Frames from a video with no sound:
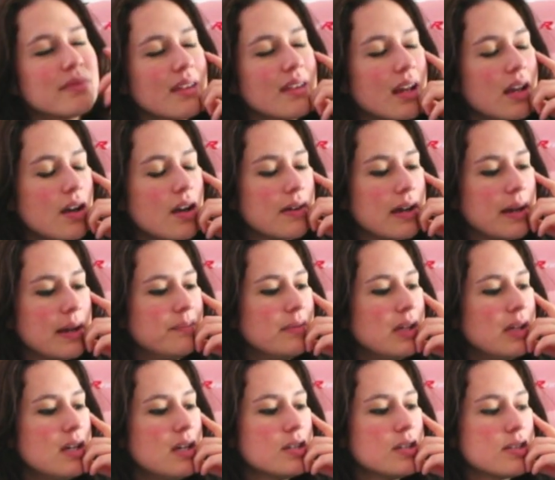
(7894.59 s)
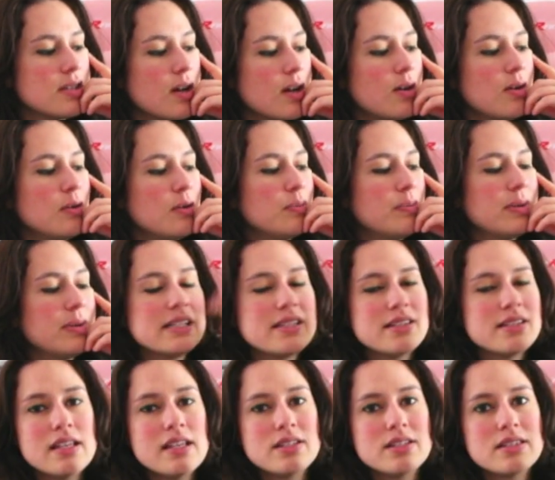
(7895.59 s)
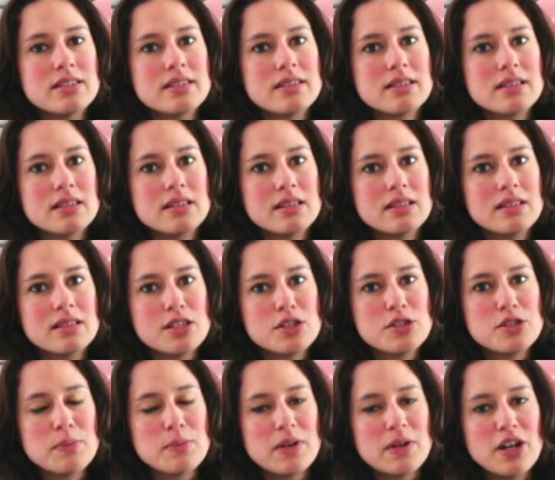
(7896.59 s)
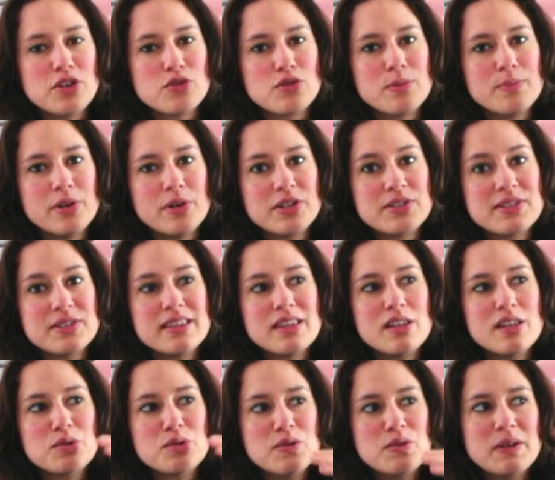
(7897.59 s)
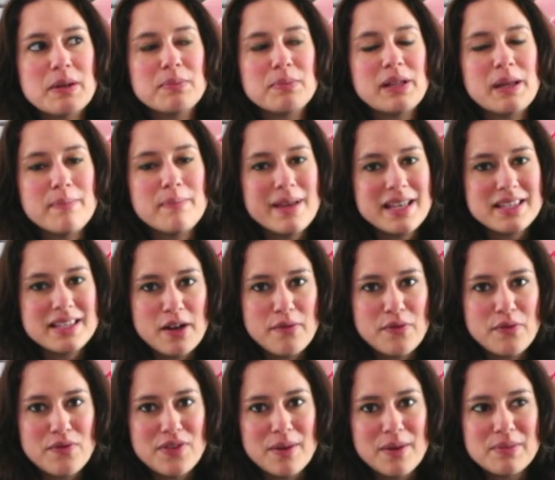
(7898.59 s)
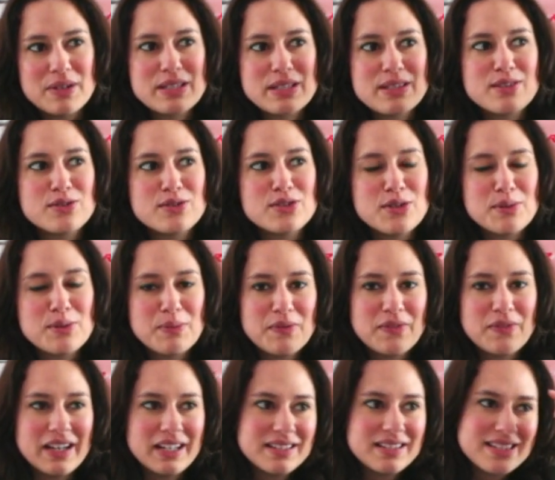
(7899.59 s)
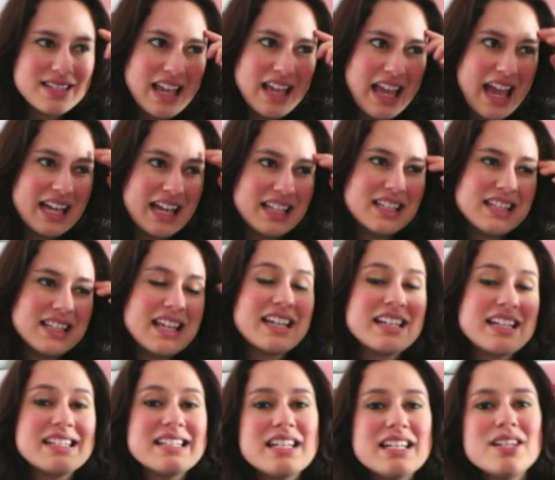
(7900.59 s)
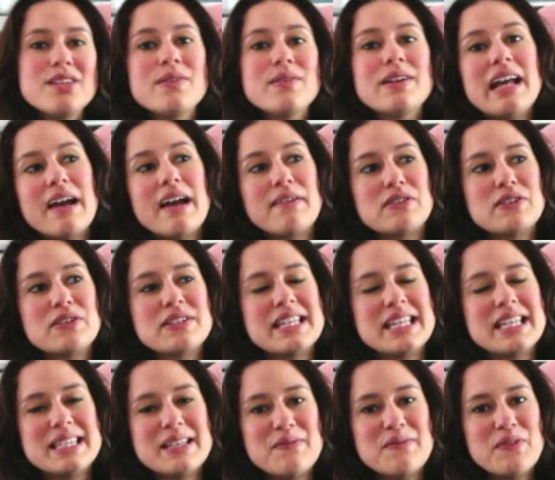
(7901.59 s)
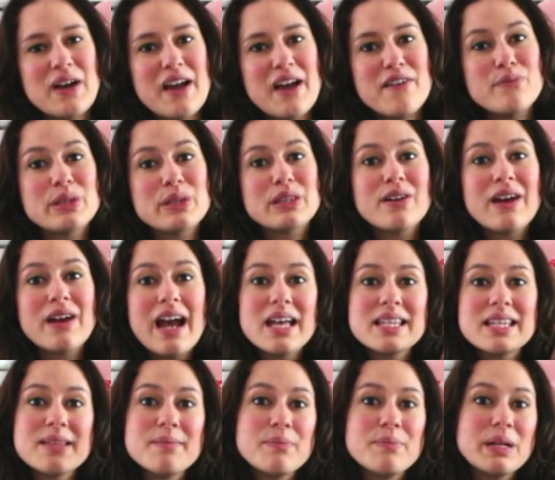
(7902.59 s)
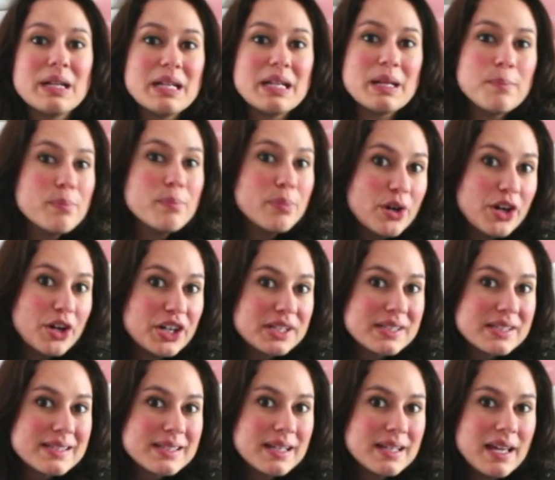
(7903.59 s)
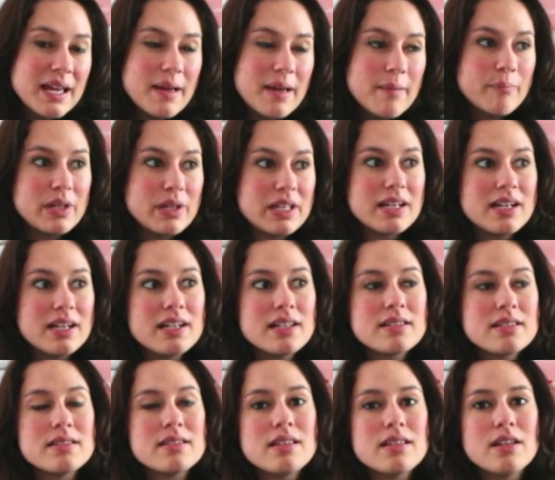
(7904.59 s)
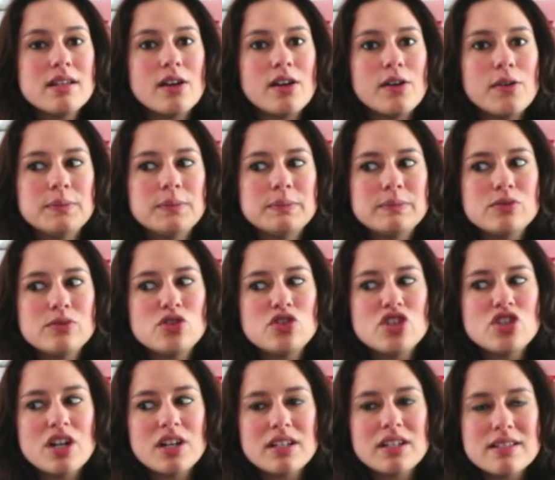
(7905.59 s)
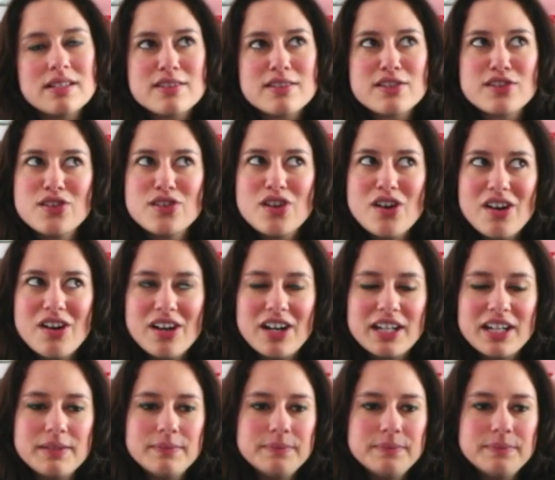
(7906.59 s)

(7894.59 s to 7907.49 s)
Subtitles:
Okay, so but it's the Supernatural books, and they're doing a play based off of them because they're super fans, and then they continue it after season 5, but there hasn't been any books because Chuck is gone,